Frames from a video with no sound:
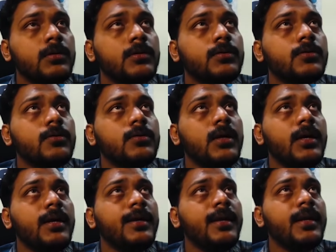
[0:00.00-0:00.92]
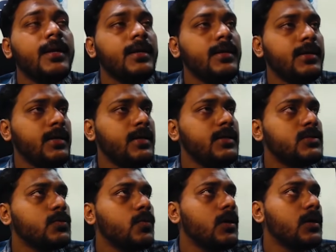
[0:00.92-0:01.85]
So the internet
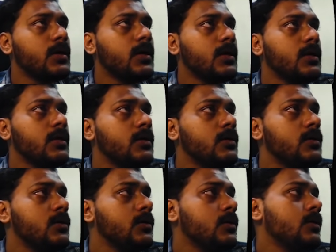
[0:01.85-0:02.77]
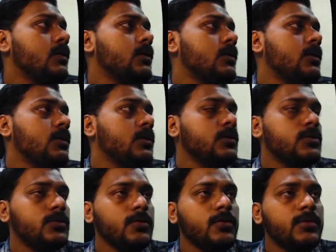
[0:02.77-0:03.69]
is working.
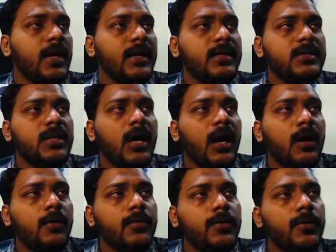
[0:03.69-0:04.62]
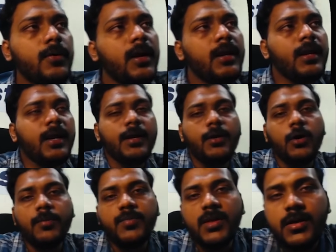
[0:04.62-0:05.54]
So that is how you can
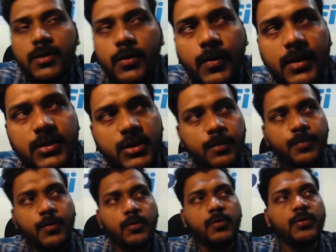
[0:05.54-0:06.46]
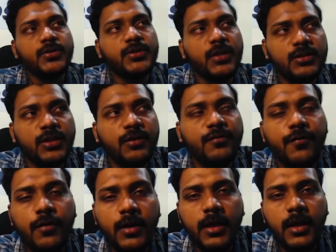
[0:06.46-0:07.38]
adopt the UXG Pro
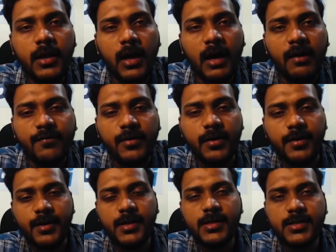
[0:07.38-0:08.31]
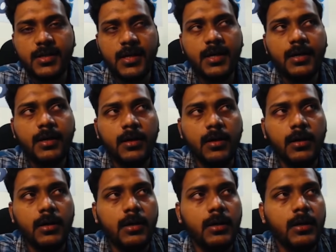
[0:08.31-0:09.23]
successfully after reset,
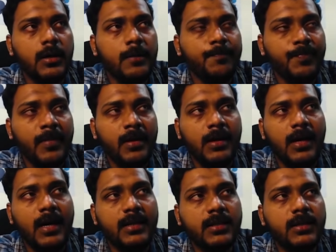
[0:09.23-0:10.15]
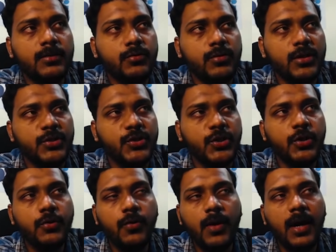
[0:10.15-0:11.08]
either through the
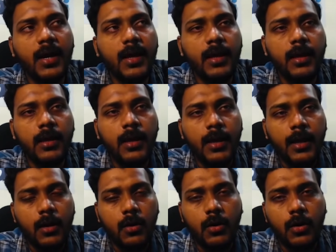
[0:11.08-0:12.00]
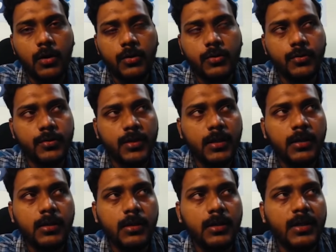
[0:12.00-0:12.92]
GUI or through
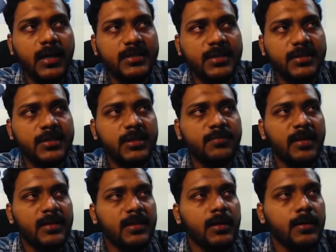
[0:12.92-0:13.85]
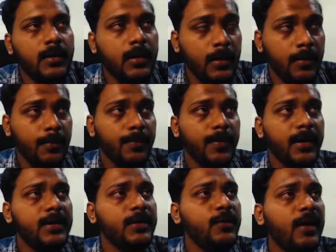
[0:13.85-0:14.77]
the SSH method.
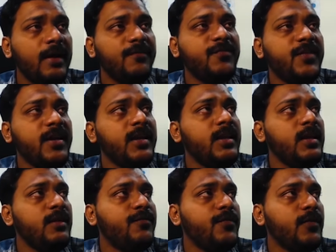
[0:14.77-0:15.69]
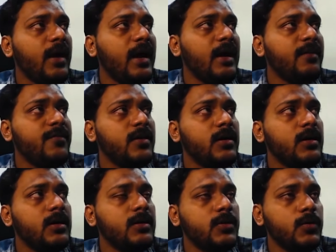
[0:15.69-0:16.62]
But you have seen, if you have
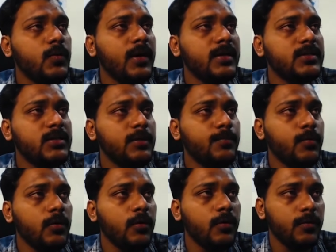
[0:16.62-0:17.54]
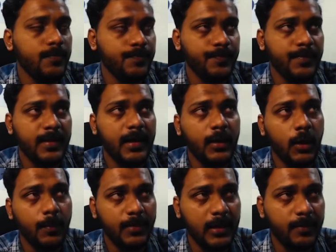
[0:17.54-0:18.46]
a UXG Pro
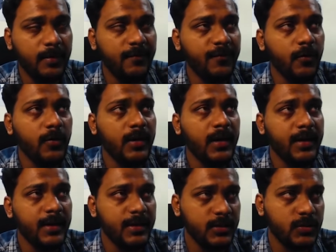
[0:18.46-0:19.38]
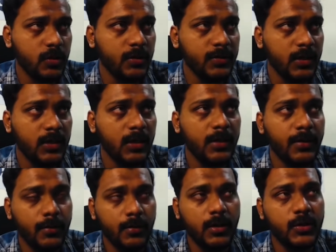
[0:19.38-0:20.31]
adopted before and it is on the
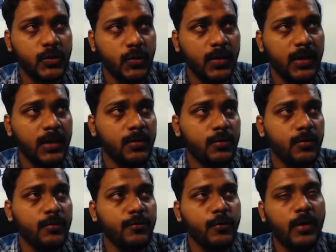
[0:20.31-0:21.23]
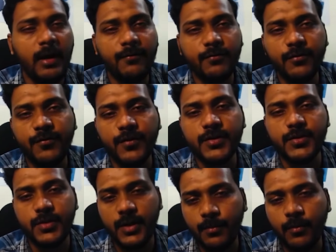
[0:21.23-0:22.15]
controller showing, so you have to
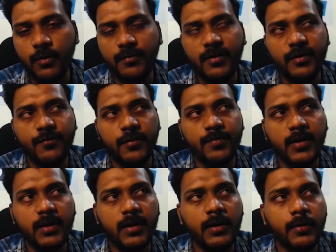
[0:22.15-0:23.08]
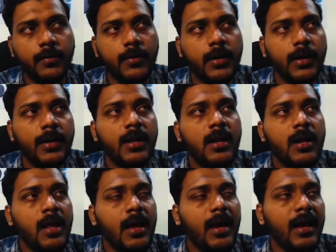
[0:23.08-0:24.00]
first remove it from the controller
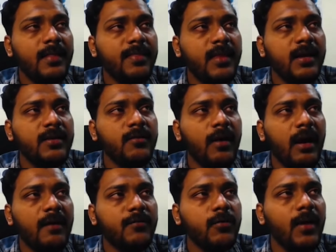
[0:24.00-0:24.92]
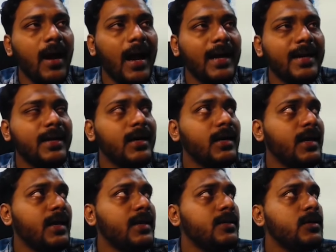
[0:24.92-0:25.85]
and then you have to add it
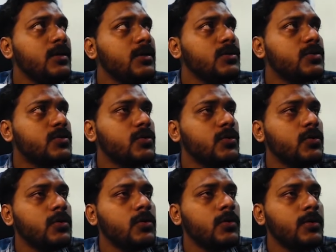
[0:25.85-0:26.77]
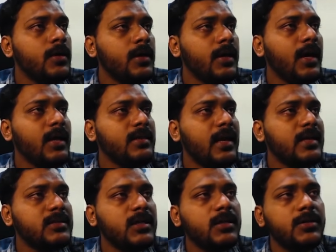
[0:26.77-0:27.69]
again. So yeah,
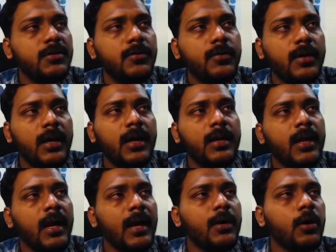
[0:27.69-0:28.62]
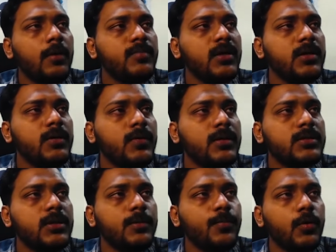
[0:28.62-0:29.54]
that's it. You can adopt the
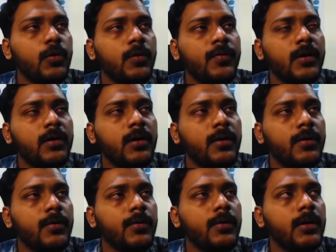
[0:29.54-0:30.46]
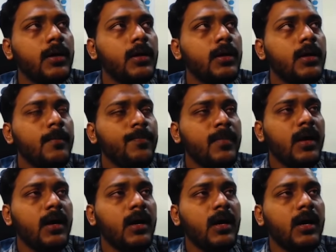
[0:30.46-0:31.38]
UXG Pro on the controller,
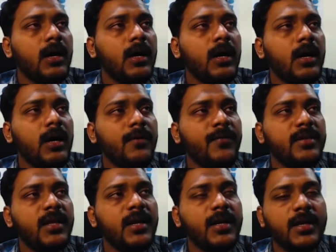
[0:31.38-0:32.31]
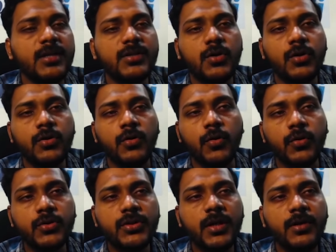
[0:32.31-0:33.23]
whether it is on
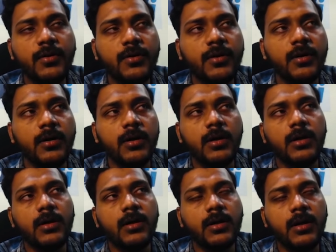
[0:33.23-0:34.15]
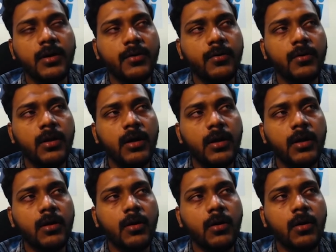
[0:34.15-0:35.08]
hosted
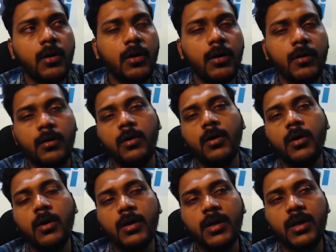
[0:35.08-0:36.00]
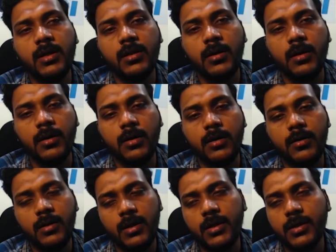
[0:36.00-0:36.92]
controller or
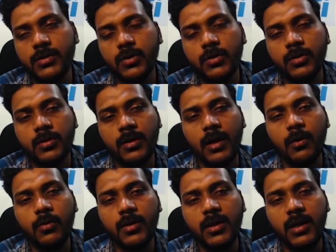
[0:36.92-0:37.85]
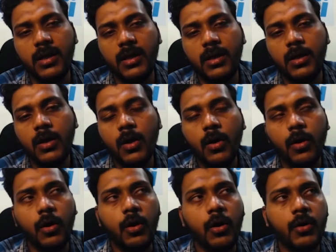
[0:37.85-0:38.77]
it is on cloud key
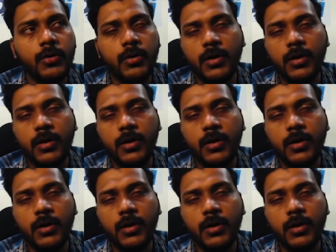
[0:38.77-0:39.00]
or